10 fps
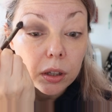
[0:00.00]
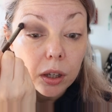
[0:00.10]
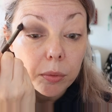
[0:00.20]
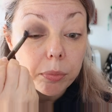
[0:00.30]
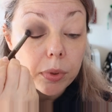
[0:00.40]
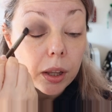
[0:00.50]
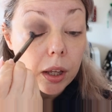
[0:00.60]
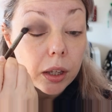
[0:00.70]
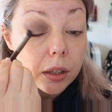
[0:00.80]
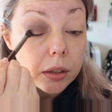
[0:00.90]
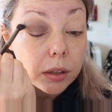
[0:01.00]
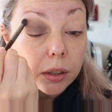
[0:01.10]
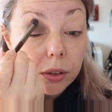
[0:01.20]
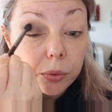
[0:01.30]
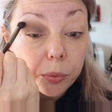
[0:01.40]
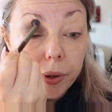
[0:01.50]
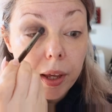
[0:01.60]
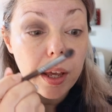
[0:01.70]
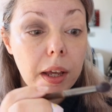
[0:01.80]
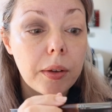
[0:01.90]
apply this
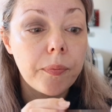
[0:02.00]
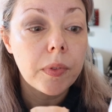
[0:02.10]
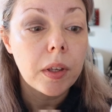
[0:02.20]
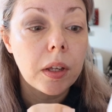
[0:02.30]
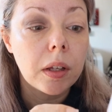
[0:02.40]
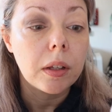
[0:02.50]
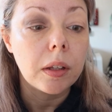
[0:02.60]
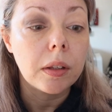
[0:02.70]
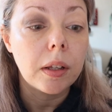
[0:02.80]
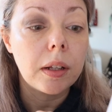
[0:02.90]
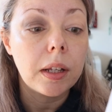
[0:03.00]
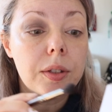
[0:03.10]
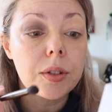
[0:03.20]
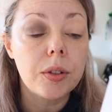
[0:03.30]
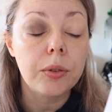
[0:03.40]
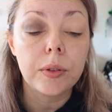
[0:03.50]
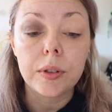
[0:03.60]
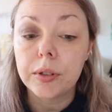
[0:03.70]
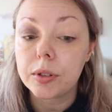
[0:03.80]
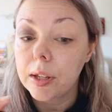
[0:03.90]
way, and let's do the
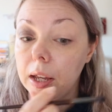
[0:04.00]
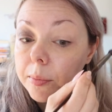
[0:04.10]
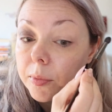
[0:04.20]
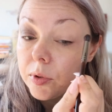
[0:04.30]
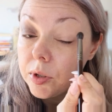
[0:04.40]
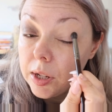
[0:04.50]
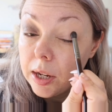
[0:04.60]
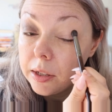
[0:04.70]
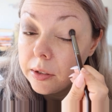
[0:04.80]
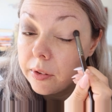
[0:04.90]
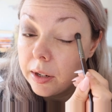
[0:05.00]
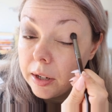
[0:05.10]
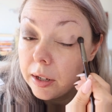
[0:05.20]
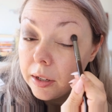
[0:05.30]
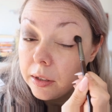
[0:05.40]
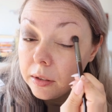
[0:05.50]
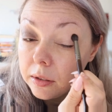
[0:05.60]
same on the other eye.